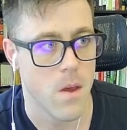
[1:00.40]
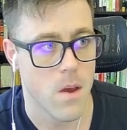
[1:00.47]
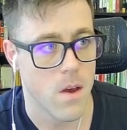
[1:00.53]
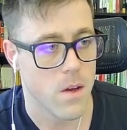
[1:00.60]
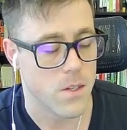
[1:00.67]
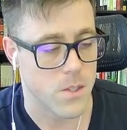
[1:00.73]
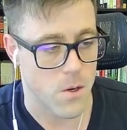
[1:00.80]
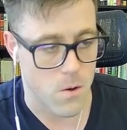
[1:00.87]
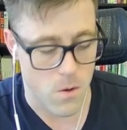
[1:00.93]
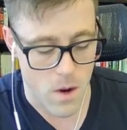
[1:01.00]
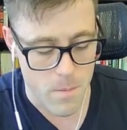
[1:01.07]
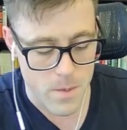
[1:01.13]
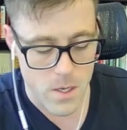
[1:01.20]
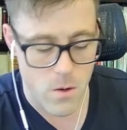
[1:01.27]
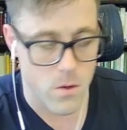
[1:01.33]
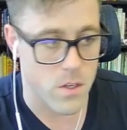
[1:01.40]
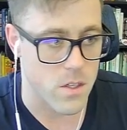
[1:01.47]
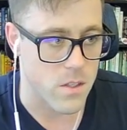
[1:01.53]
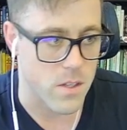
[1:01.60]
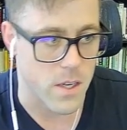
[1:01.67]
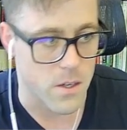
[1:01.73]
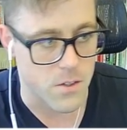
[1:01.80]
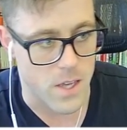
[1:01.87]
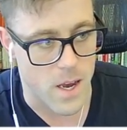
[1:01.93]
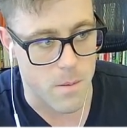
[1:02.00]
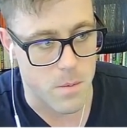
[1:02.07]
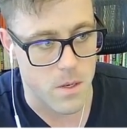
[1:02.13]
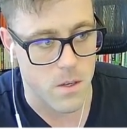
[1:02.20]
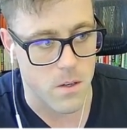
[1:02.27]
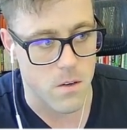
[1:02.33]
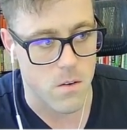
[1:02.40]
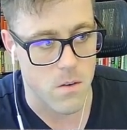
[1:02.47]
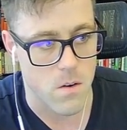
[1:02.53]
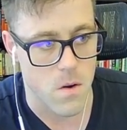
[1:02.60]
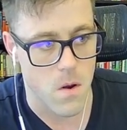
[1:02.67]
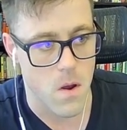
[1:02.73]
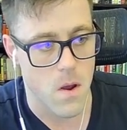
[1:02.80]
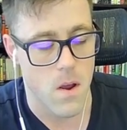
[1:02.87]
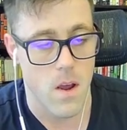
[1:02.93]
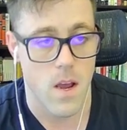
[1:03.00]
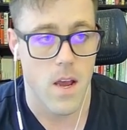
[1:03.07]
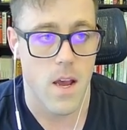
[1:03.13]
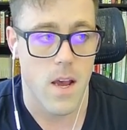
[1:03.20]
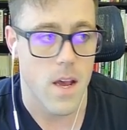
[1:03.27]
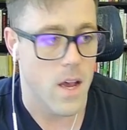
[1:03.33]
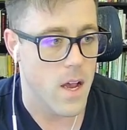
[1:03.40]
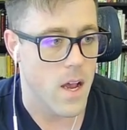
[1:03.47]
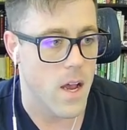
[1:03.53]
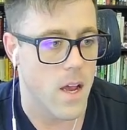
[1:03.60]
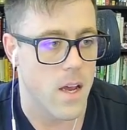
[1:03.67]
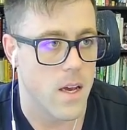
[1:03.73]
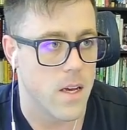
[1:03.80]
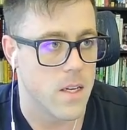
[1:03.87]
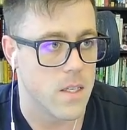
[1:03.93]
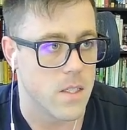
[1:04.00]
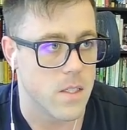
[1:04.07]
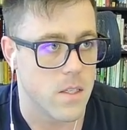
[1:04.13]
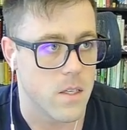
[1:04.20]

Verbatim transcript: So I'm gonna go into the sales app here and